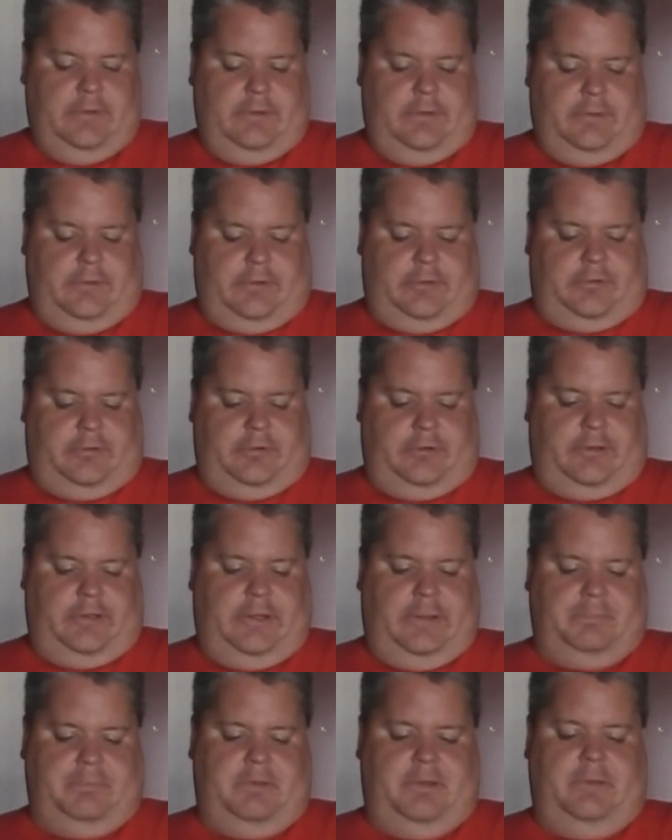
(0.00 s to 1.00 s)
lost our
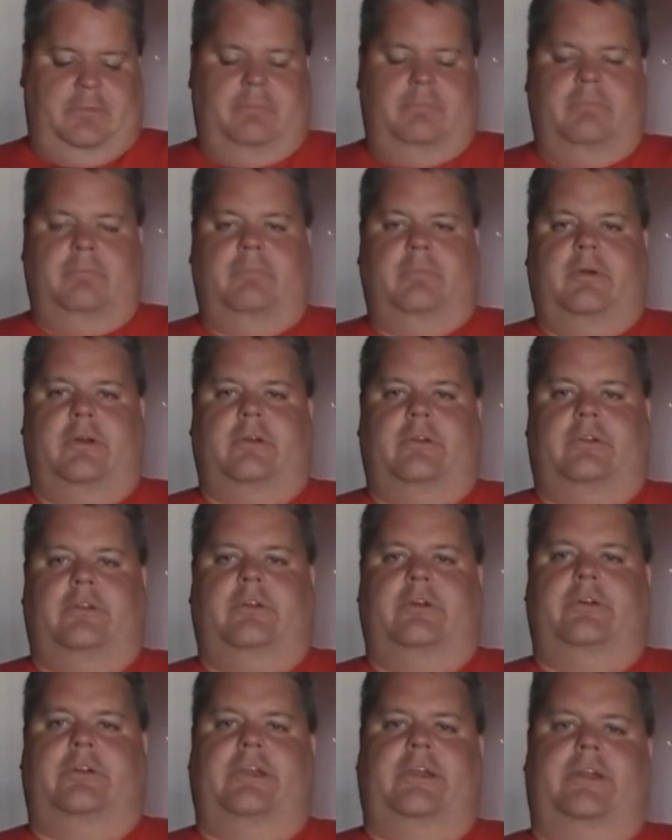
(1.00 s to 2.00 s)
captain Mark
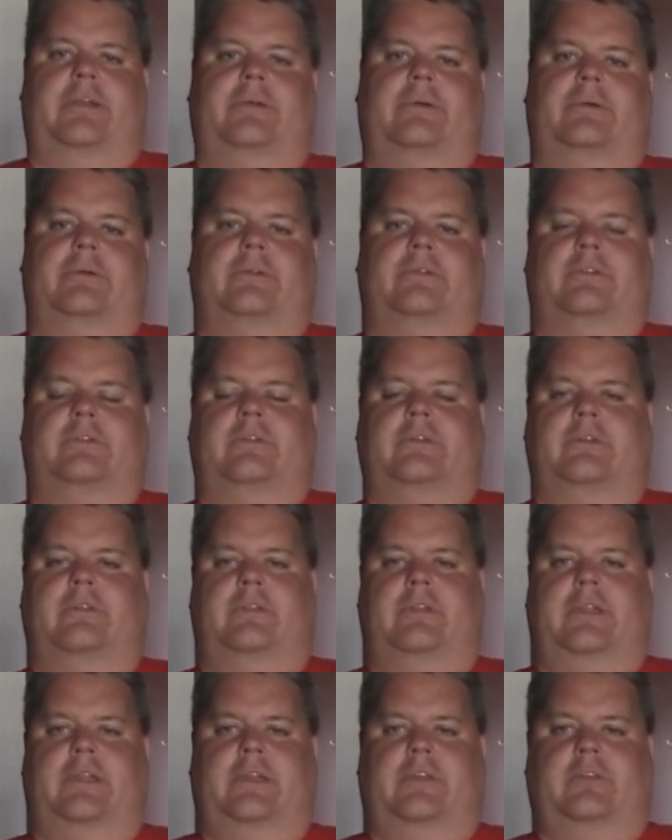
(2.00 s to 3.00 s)
Giordano to
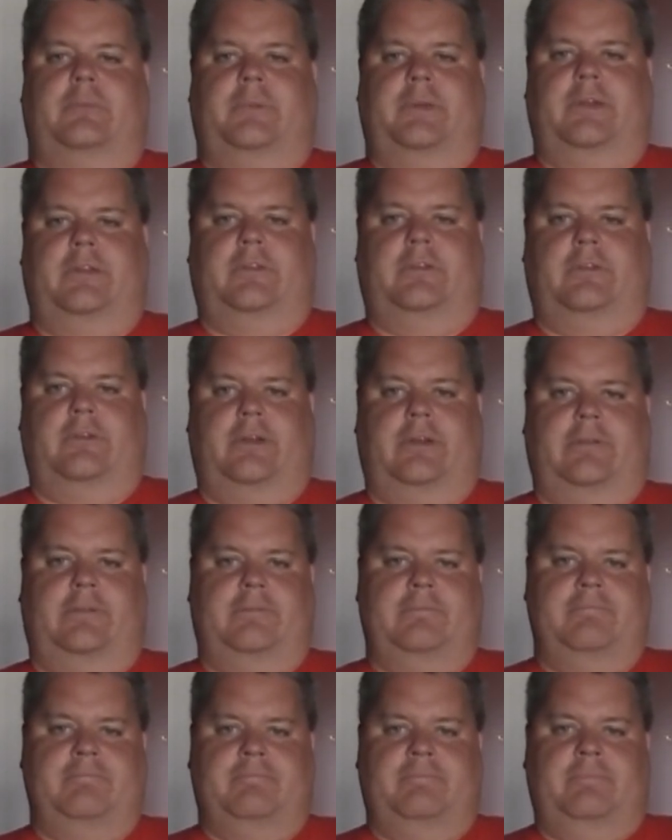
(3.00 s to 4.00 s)
the expansion draft.